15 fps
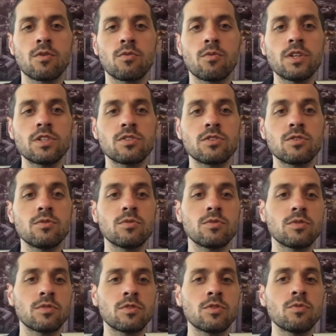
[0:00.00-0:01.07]
what
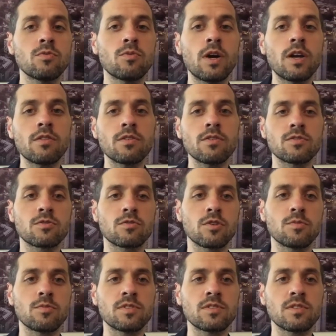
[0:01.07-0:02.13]
do do one of those
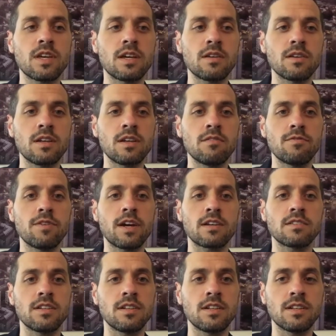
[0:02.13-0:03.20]
groups get
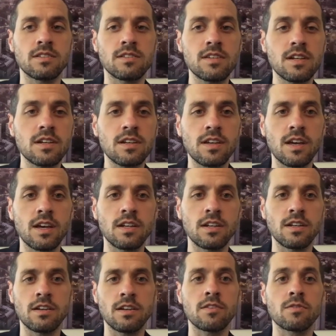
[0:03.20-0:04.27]
infected and sick again
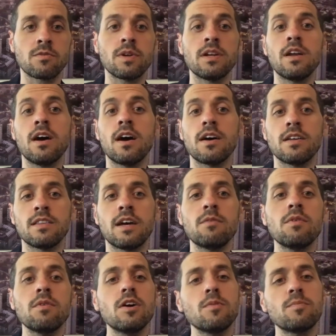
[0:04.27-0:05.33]
and another one not and that
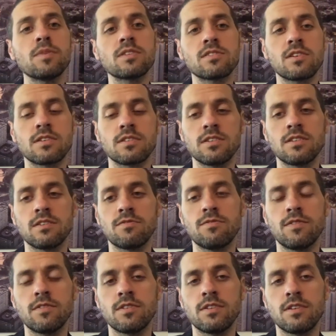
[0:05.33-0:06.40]
will help us start to dif
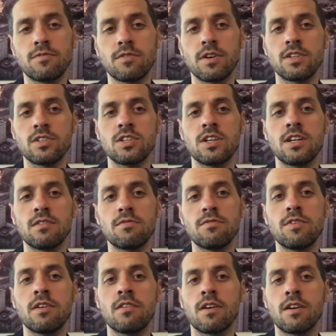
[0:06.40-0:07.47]
differentiate and
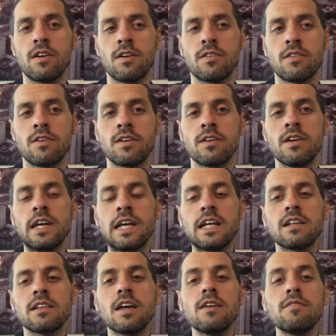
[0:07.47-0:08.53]
figure out are there
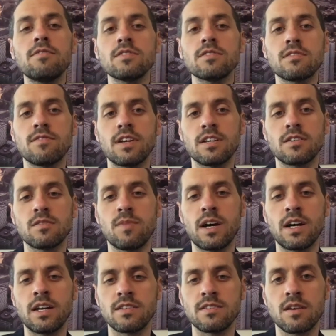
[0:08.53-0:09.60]
levels of
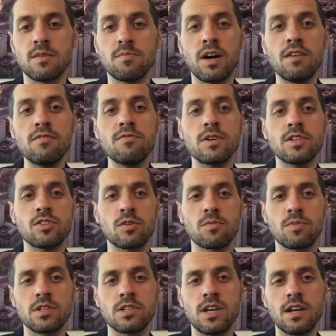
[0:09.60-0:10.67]
antibodies above which you're
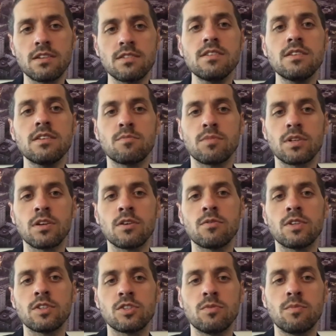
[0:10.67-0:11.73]
protected and below
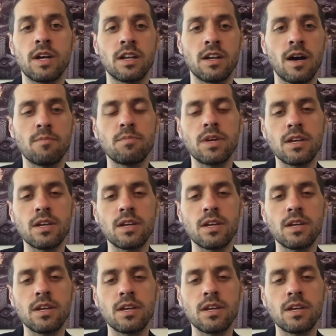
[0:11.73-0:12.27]
which you might not